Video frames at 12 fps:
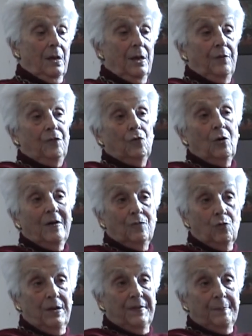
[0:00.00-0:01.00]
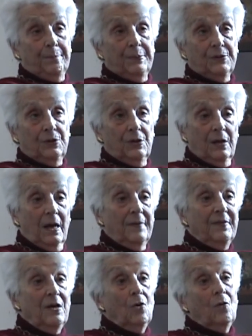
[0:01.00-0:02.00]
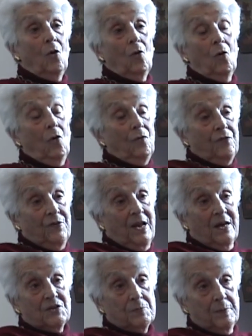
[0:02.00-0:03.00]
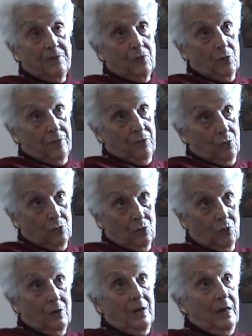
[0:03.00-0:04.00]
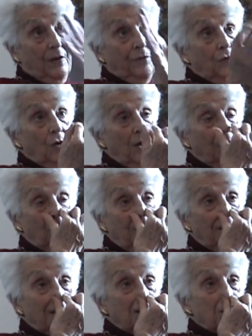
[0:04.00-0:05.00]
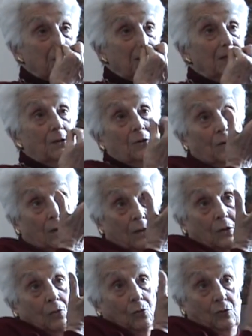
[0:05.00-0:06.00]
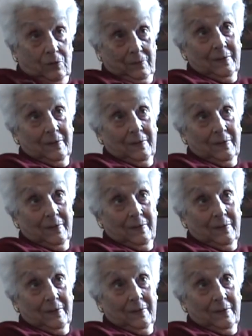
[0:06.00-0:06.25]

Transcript: If you have one particular, they often ask me for a photo. If you have one that is particularly good,